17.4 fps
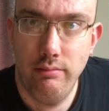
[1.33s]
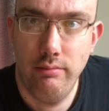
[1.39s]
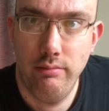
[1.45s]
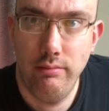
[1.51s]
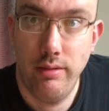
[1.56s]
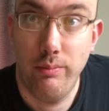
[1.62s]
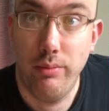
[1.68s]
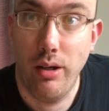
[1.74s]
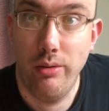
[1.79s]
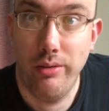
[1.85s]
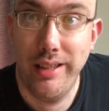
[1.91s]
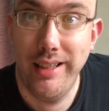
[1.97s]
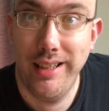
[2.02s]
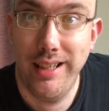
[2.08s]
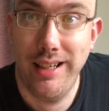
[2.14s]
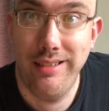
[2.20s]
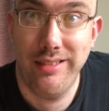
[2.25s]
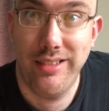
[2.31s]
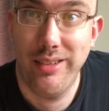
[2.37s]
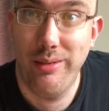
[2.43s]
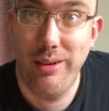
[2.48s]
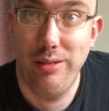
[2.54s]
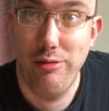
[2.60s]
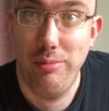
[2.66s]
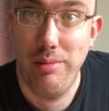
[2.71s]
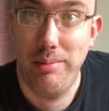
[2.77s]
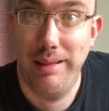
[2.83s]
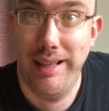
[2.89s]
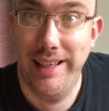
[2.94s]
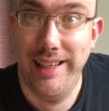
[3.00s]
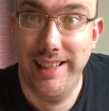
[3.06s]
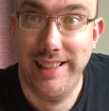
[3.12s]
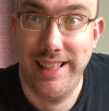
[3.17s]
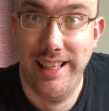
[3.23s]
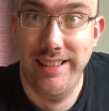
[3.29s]
we broke it now, so I won't be playing
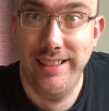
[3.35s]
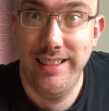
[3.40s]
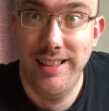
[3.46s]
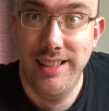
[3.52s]
it again.